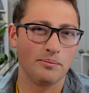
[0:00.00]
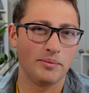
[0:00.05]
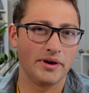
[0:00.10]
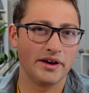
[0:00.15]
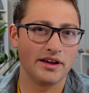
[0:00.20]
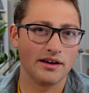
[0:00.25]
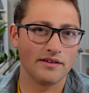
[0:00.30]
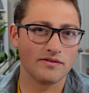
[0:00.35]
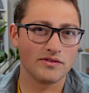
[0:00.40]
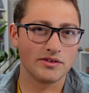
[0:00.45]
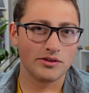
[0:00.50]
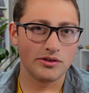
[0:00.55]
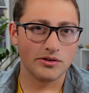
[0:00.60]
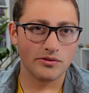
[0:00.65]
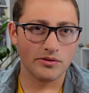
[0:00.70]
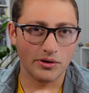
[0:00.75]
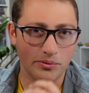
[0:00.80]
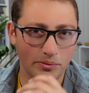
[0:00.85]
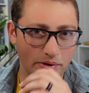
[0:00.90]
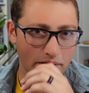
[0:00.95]
might have to
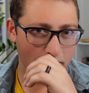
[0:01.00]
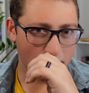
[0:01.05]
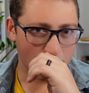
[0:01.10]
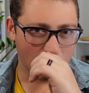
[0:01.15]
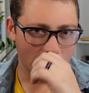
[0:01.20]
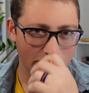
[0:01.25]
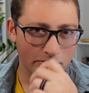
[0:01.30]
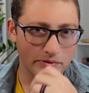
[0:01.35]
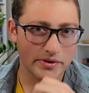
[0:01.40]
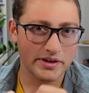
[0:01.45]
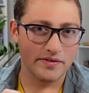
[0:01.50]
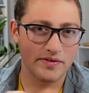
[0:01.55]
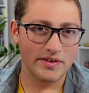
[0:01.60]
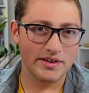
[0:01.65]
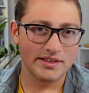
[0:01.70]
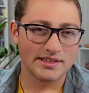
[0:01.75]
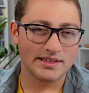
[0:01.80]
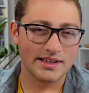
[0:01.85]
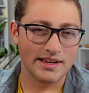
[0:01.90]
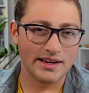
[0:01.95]
do a walkthrough one of
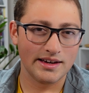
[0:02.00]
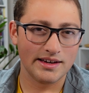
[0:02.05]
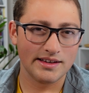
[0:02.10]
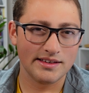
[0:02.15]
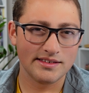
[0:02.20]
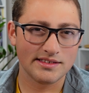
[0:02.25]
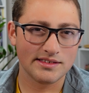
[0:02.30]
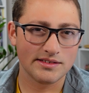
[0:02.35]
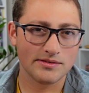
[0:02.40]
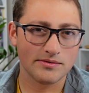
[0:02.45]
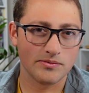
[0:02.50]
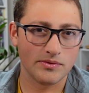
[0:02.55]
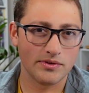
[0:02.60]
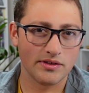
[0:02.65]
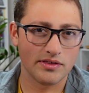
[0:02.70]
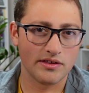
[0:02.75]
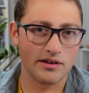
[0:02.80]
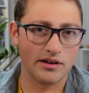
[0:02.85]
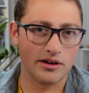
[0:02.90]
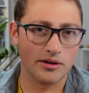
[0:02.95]
these days
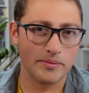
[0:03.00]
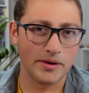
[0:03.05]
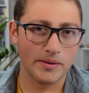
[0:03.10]
with y'all,